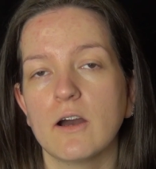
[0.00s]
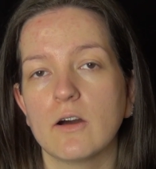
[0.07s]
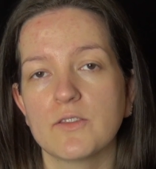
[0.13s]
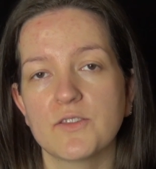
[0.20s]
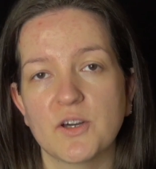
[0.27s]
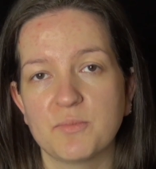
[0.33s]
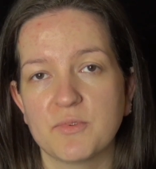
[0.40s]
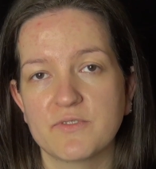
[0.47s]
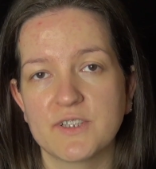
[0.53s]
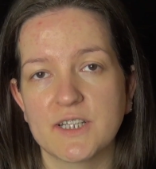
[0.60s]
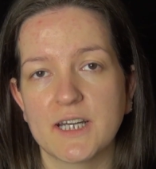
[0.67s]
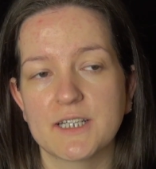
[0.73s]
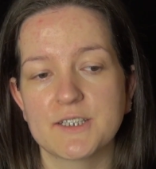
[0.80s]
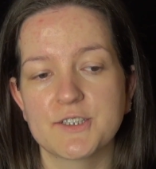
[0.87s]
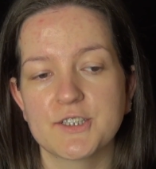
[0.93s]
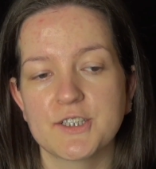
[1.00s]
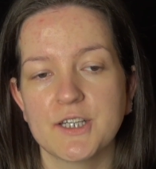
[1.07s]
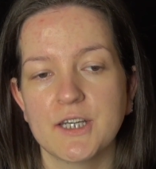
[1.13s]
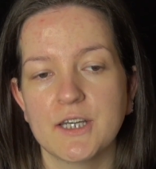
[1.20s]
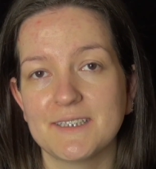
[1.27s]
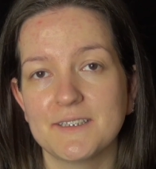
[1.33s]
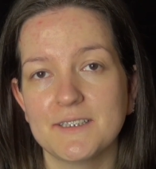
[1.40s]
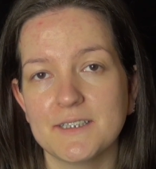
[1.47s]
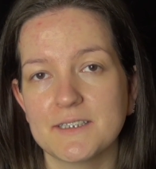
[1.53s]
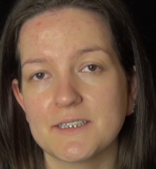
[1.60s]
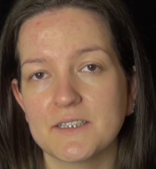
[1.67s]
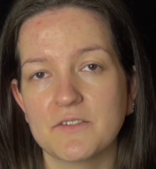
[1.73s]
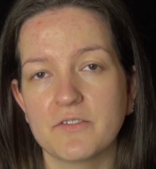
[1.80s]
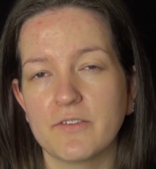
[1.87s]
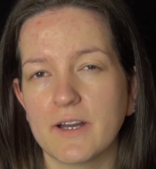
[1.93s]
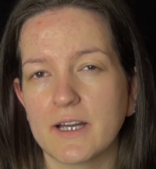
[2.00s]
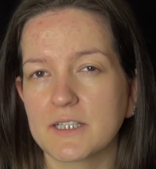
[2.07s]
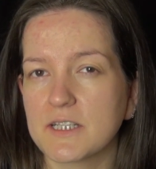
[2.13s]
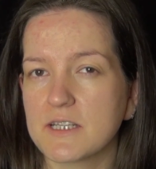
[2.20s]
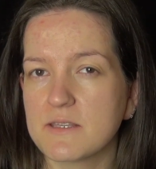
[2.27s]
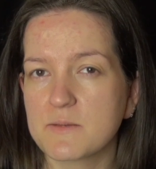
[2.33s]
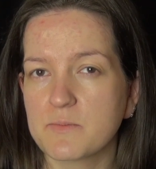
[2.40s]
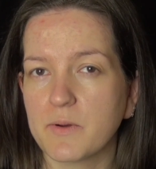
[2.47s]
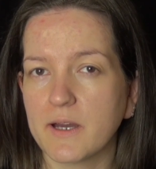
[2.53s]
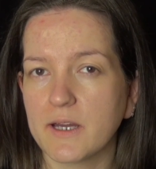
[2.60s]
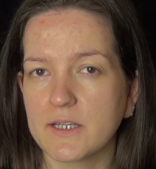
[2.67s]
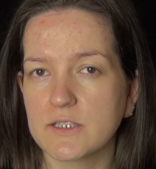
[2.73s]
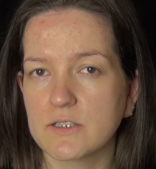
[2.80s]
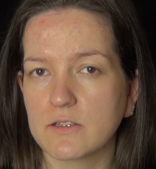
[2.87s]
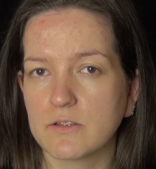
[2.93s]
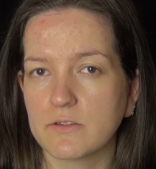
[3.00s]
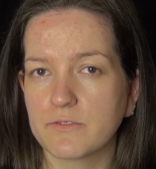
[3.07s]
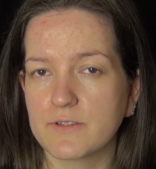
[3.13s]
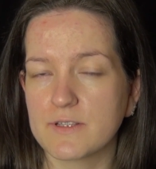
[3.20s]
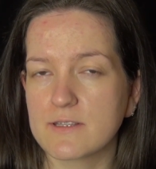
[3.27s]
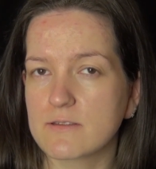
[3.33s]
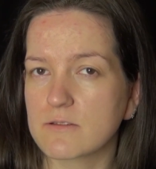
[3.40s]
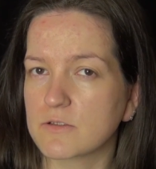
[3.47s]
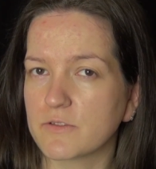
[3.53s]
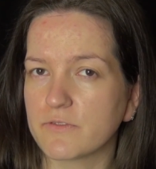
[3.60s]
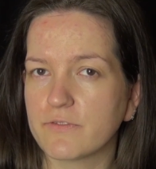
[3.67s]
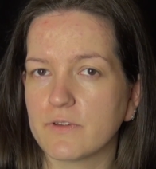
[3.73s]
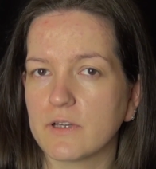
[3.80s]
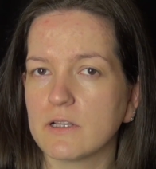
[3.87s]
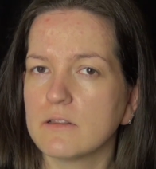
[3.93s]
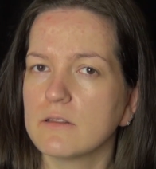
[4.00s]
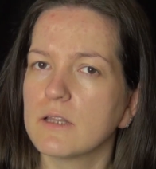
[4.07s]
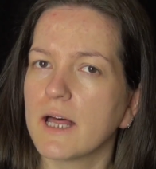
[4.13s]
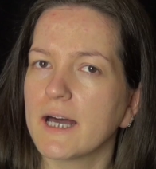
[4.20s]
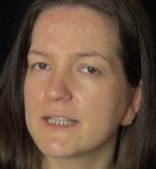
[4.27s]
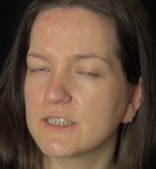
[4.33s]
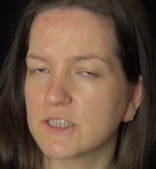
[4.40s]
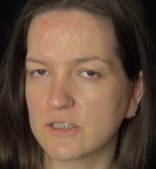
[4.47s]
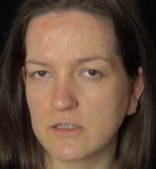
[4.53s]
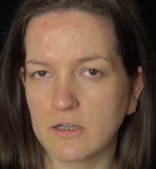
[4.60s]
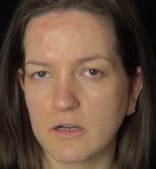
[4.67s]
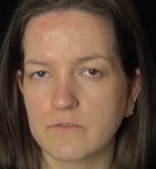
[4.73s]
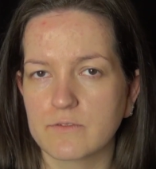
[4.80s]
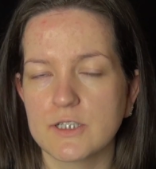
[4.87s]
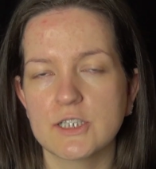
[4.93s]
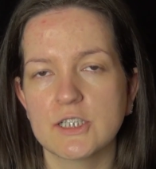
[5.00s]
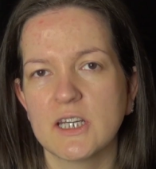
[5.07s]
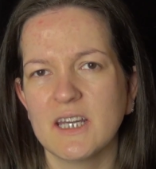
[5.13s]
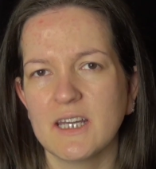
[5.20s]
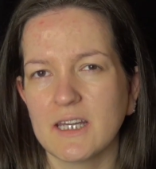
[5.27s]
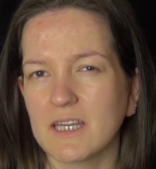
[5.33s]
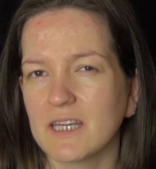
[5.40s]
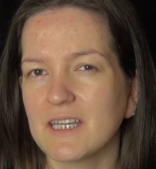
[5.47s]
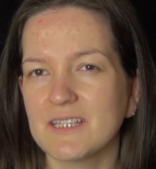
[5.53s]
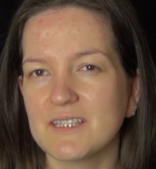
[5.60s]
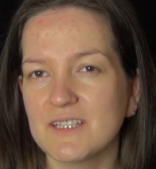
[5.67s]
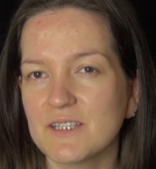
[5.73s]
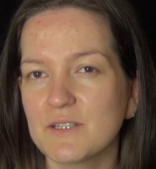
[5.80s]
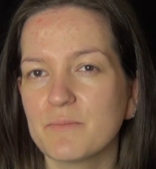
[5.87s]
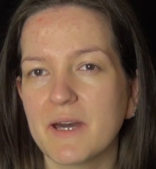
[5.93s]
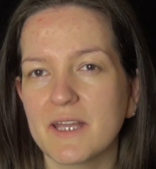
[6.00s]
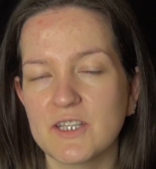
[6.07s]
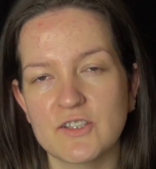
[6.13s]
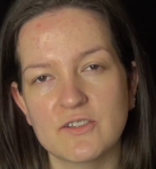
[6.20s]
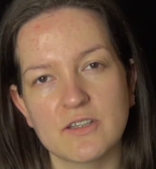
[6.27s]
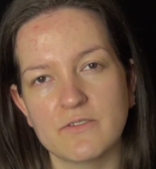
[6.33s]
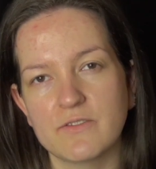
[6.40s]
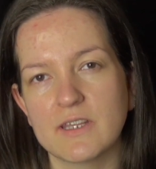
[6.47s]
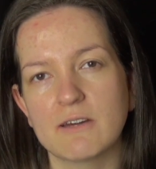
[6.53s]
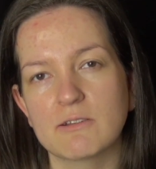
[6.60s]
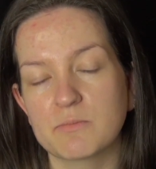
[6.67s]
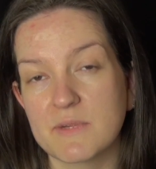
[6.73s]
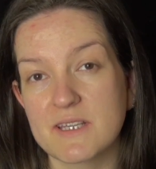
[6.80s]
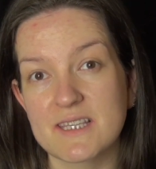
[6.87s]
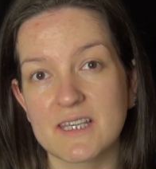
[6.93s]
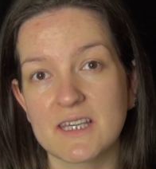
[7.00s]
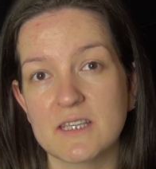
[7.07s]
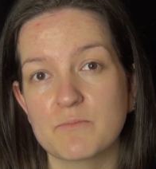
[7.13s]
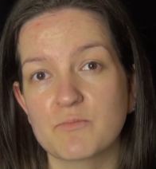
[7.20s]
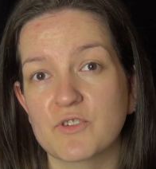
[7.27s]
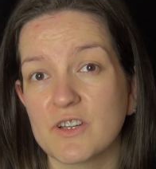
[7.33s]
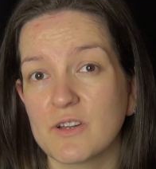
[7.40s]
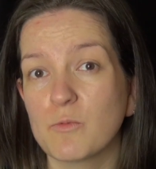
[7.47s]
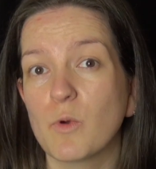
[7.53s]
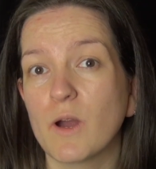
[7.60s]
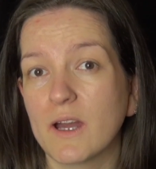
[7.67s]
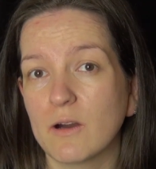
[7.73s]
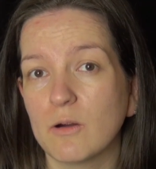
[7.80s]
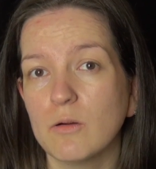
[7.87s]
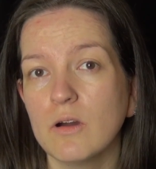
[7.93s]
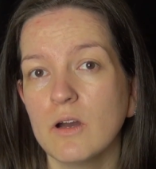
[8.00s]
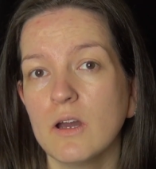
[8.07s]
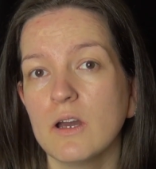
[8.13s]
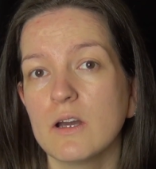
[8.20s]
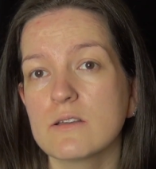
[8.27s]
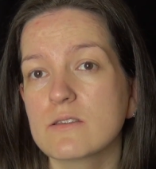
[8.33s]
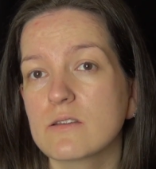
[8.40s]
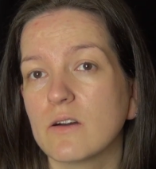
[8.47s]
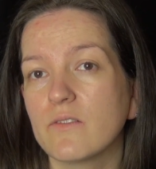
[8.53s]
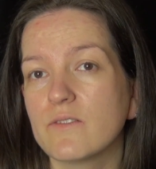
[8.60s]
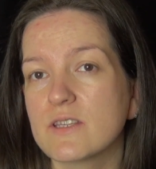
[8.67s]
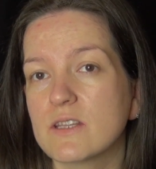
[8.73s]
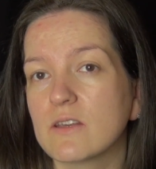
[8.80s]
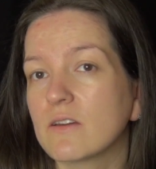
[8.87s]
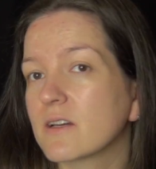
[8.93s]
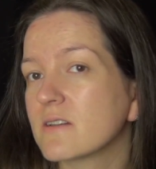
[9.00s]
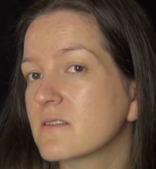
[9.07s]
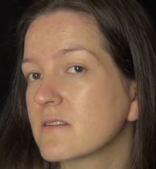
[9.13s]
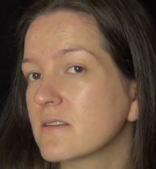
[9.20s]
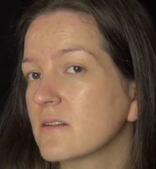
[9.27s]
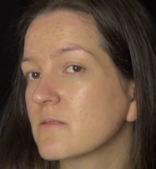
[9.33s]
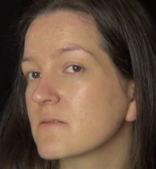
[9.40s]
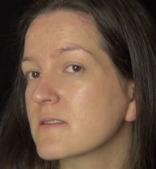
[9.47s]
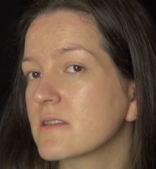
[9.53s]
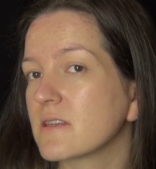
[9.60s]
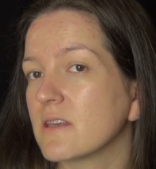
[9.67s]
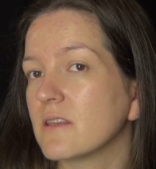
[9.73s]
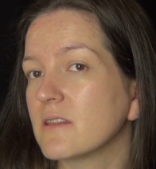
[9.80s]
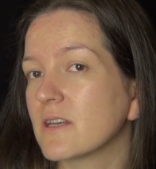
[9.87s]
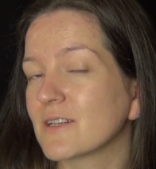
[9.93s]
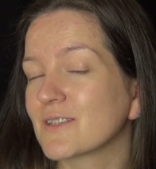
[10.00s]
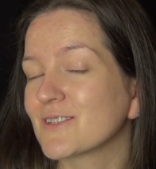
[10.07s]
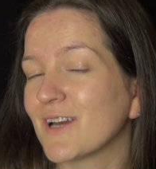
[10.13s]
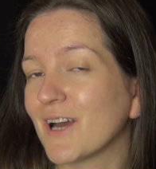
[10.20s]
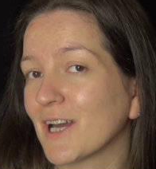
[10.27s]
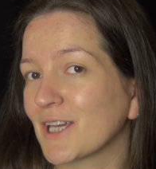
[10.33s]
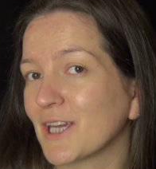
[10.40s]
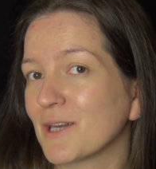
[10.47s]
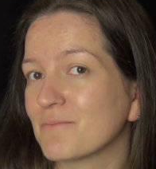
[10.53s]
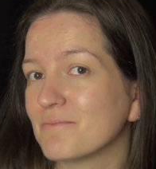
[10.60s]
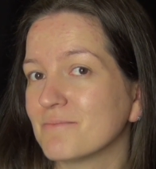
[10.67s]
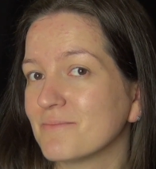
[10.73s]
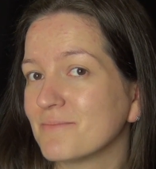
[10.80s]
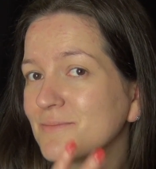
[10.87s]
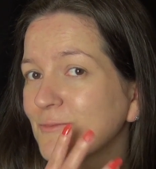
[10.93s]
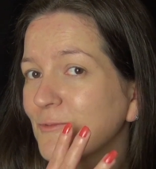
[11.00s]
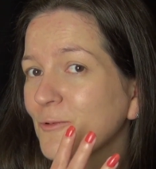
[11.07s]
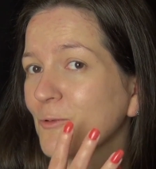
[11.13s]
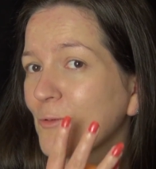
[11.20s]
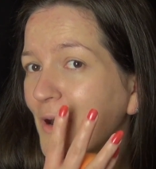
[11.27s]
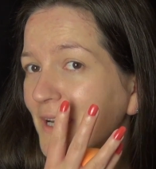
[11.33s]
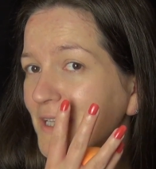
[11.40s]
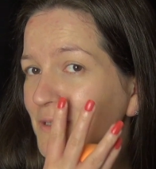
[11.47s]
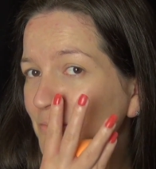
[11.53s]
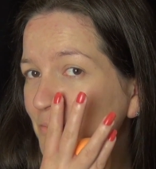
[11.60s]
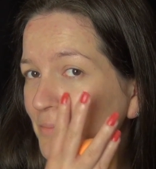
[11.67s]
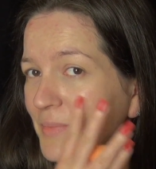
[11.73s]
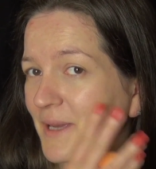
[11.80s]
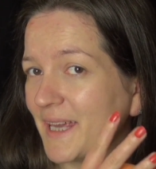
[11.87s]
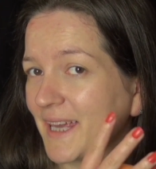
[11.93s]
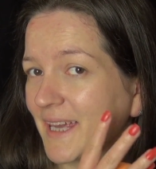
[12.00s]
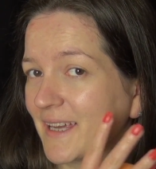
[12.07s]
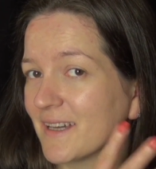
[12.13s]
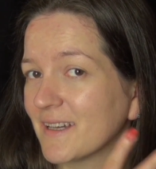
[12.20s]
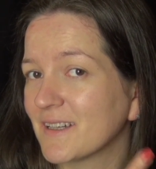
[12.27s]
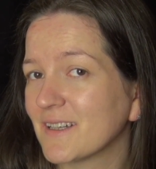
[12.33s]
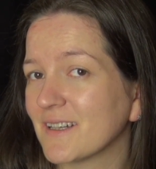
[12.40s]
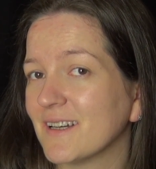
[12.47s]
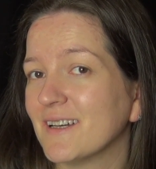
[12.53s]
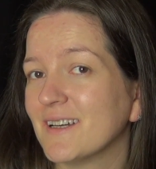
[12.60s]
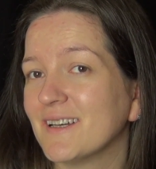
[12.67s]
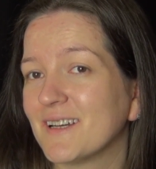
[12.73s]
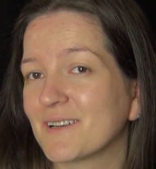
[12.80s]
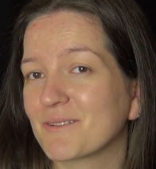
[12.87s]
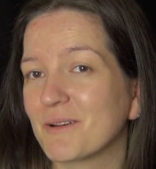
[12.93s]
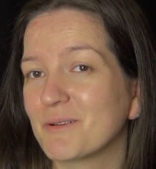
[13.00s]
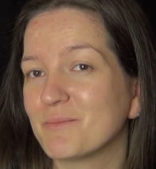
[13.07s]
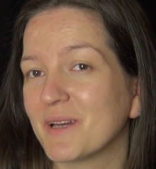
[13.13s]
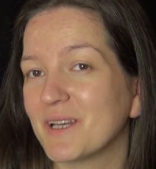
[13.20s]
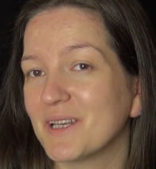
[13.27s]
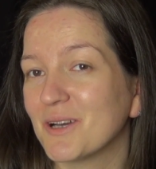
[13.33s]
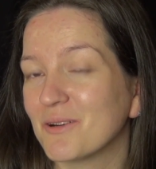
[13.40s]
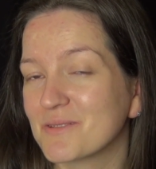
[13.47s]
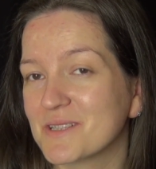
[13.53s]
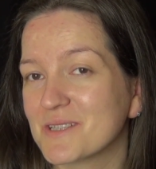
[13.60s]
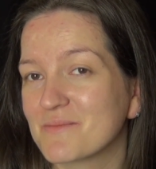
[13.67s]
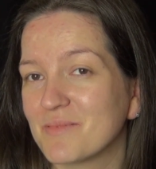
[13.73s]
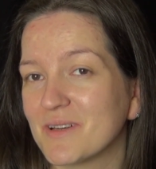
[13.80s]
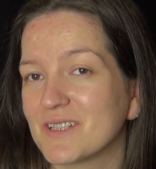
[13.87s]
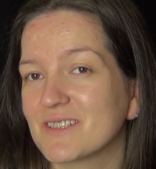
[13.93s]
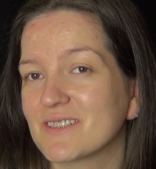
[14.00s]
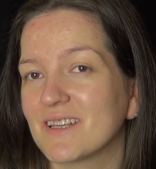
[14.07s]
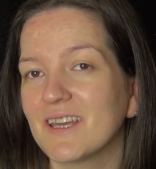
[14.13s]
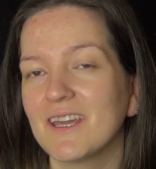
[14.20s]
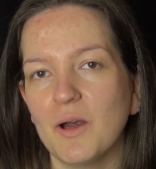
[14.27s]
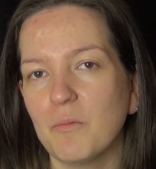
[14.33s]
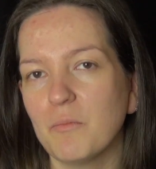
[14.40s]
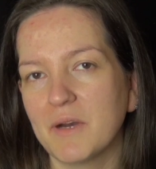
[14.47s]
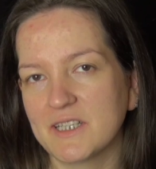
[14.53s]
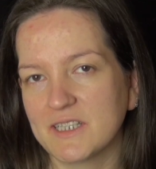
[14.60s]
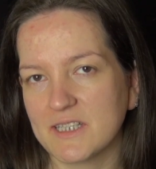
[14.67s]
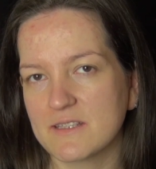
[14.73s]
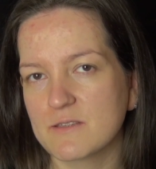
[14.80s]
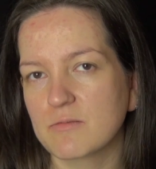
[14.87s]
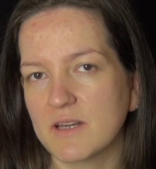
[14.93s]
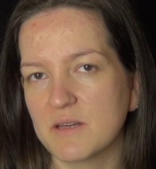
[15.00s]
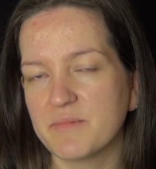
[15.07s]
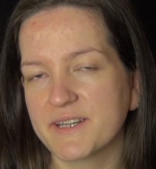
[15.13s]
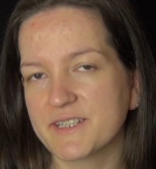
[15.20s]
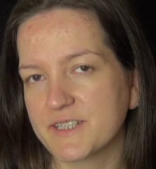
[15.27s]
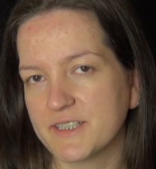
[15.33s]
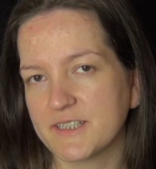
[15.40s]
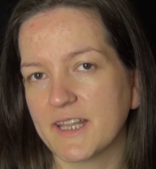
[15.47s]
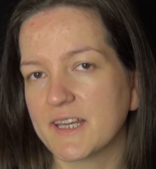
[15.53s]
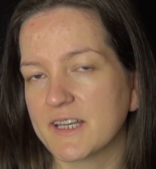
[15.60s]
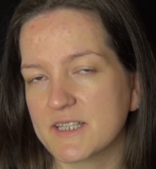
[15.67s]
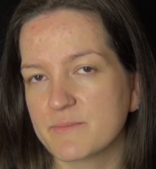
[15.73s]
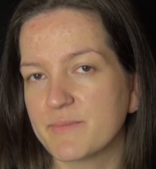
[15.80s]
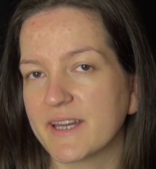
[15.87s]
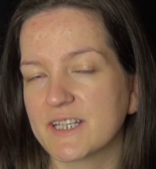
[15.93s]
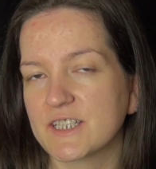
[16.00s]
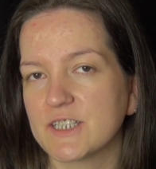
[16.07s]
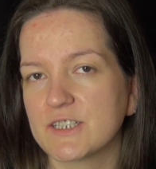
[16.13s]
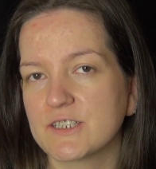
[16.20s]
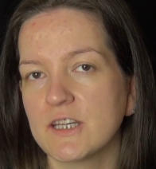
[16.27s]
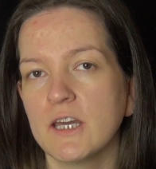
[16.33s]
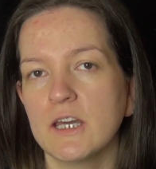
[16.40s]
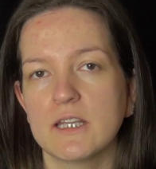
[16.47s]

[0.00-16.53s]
On top of that, it did in fact, in spite of its sort of lighter coverage, it did manage to even out my skin pretty well. So obviously you can still see that I am quite pink around my nose especially, but it's way better than I expected.